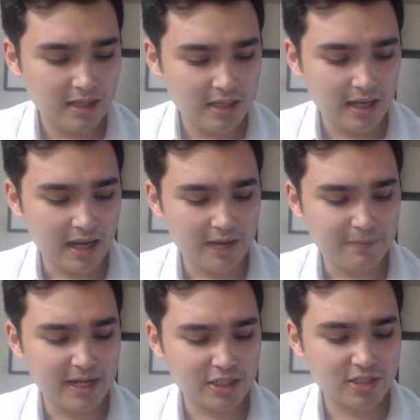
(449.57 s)
And
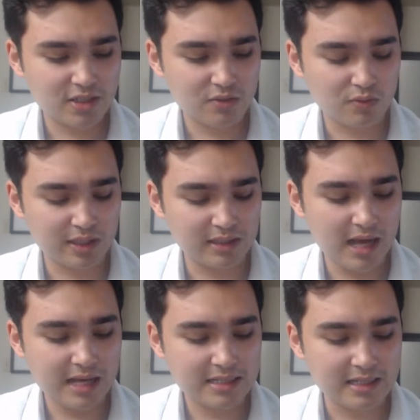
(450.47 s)
patients
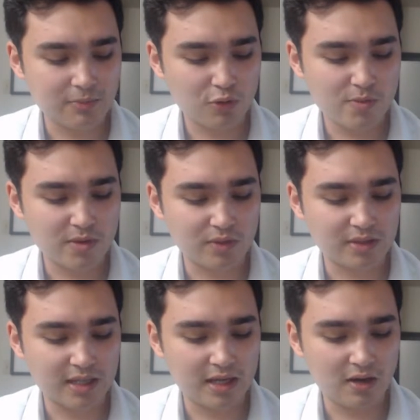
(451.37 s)
realized that improvement with
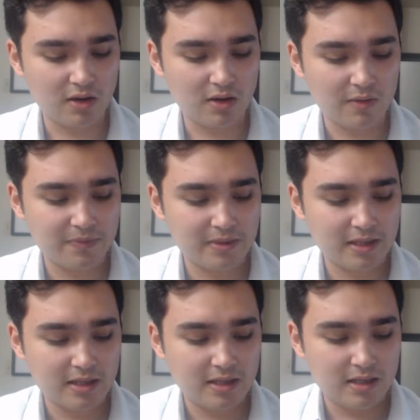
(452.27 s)
their,
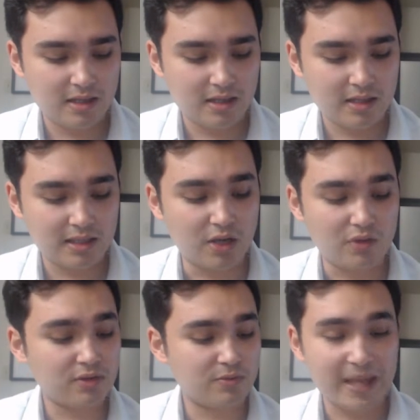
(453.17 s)

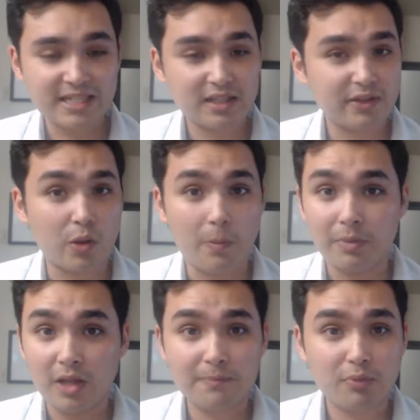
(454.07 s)
basically their
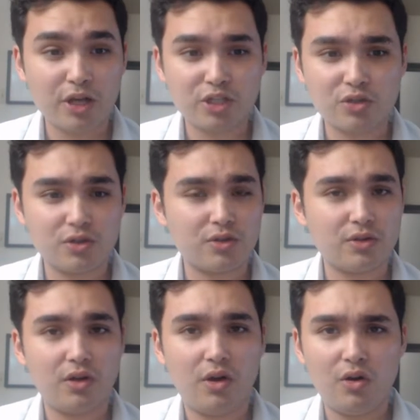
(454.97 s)
blood pressure,
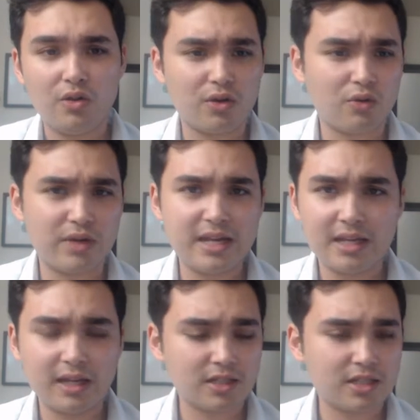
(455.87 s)
all of their
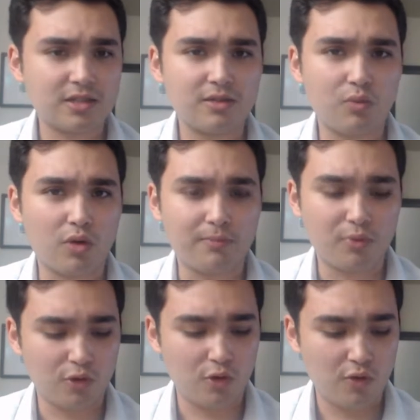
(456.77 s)
readings were
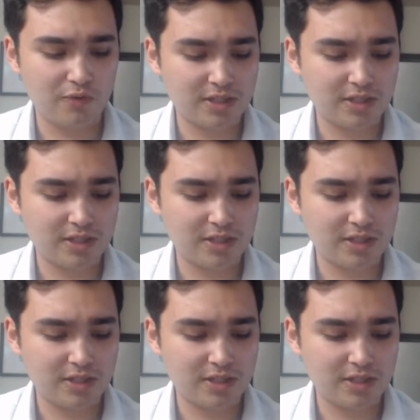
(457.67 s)
improved,